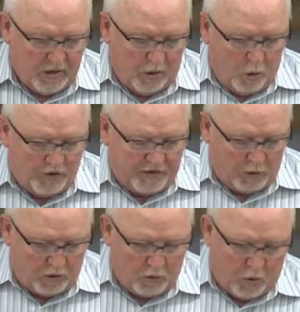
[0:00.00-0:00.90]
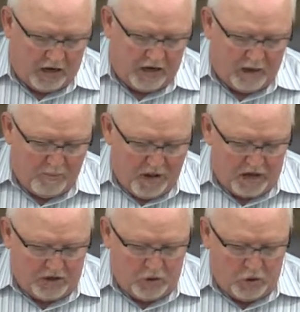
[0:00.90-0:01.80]
Oh, that there were one
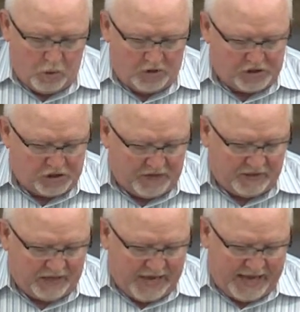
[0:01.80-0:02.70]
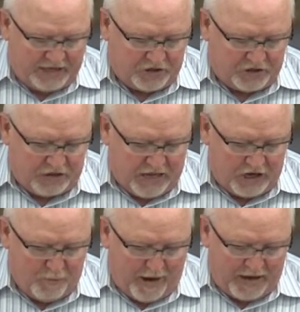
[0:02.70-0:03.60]
among you who would shut the gates, that
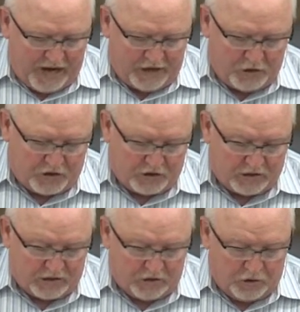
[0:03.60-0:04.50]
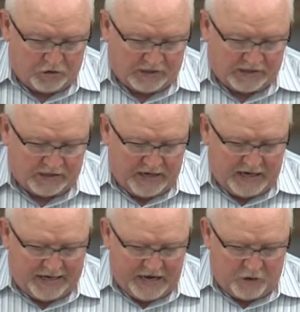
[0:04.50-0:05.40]
you might not use- uselessly
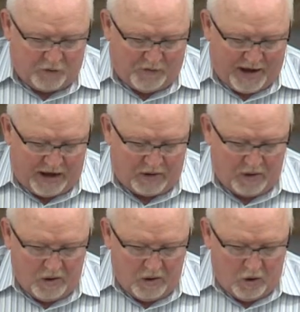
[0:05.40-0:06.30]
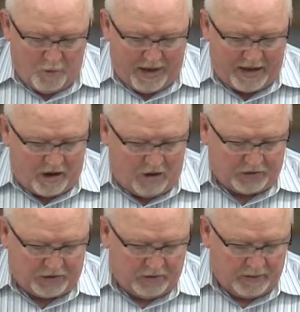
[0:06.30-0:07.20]
kindle fire on my
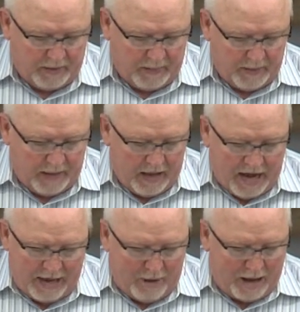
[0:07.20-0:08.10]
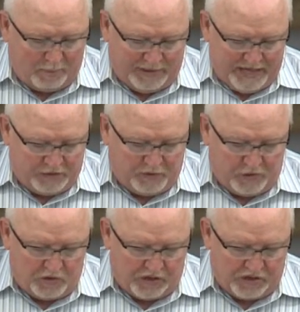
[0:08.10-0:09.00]
altar. I am not pleased with
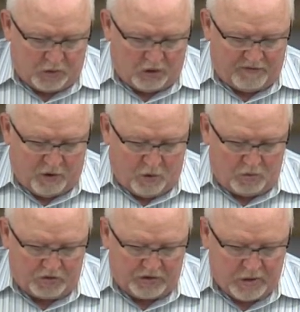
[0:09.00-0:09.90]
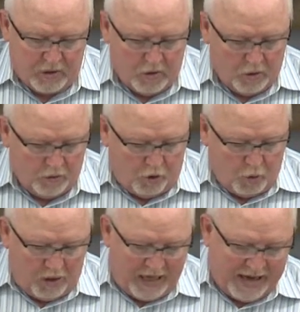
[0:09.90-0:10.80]
you, says the Lord of hosts nor
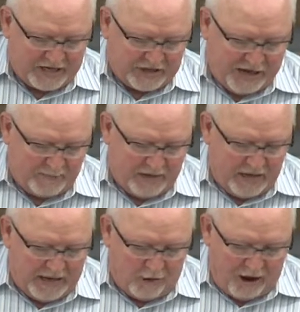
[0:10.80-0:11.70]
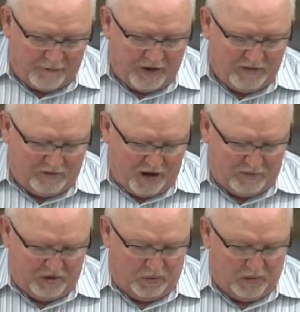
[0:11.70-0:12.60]
will I accept an offering
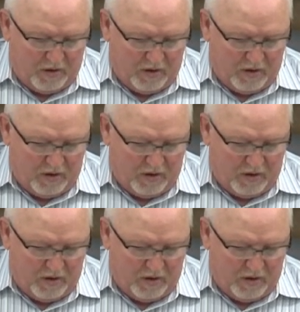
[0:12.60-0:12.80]
from you.